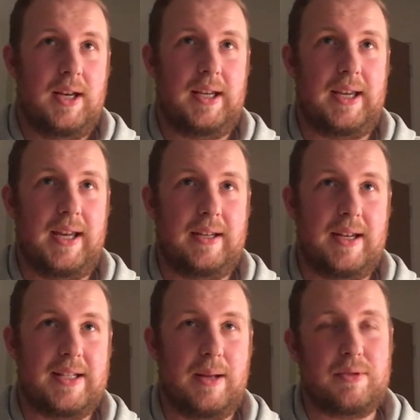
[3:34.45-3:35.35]
again,
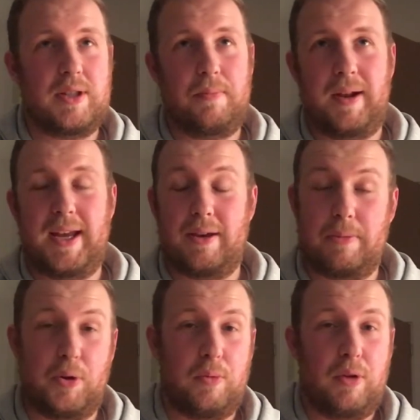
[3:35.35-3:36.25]
it's up to the player at
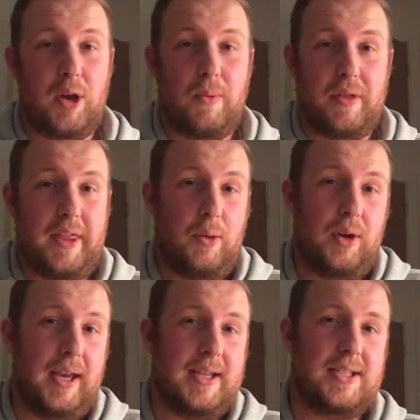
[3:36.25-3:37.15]
the bottom line whether they
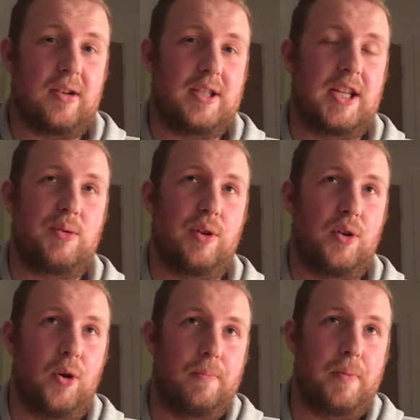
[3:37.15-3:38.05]
want to get sucked into it or not.